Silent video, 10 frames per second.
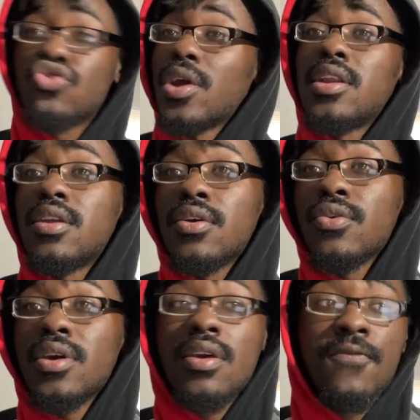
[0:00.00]
greater
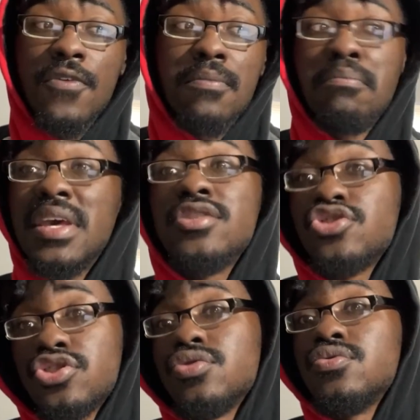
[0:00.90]
degree for men's
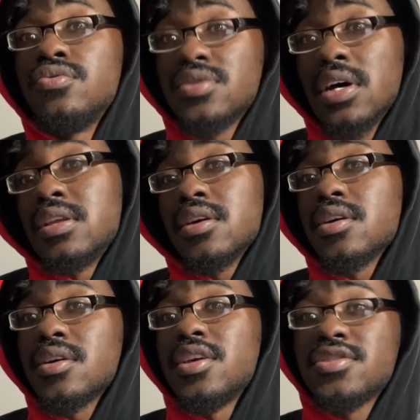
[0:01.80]
shoes in good
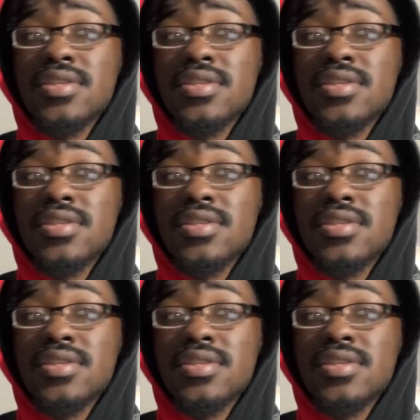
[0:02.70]
condition.